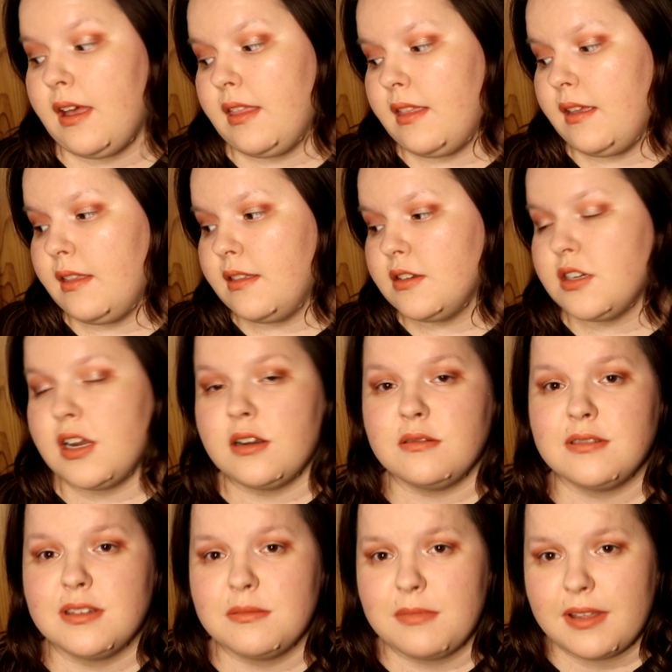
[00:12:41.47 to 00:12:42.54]
I think the
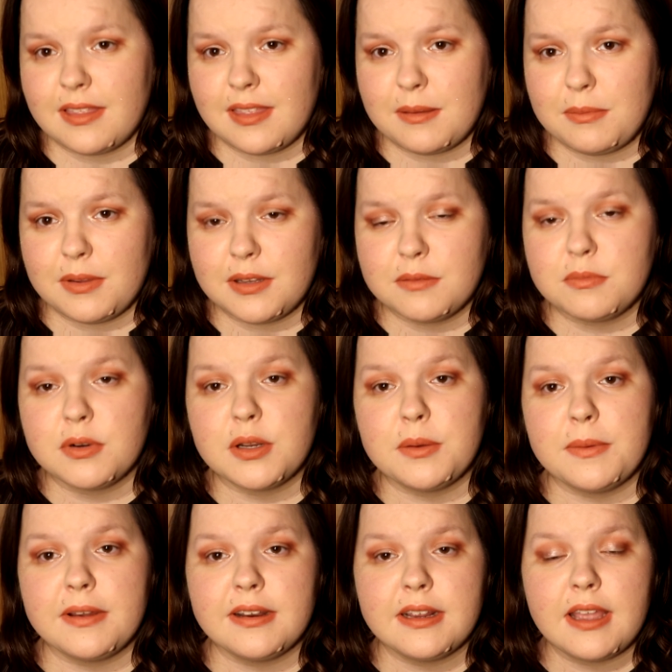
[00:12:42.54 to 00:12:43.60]
shadows seem like they blend pretty
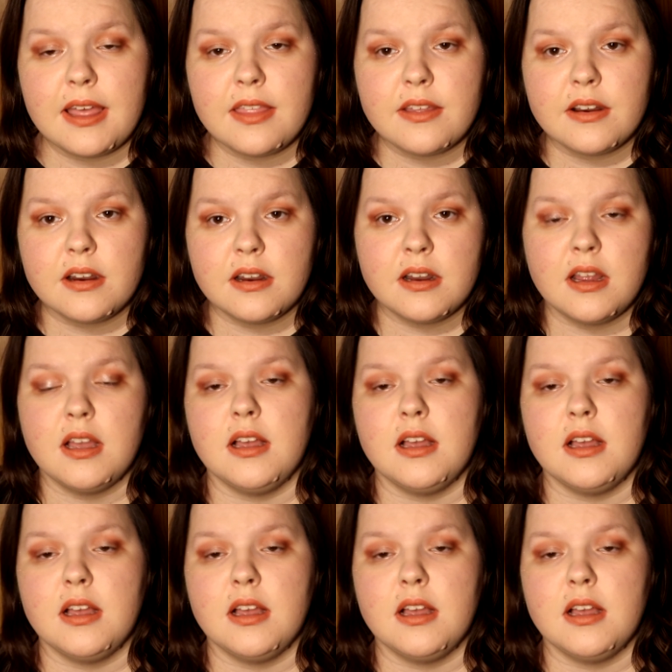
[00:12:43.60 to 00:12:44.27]
well together.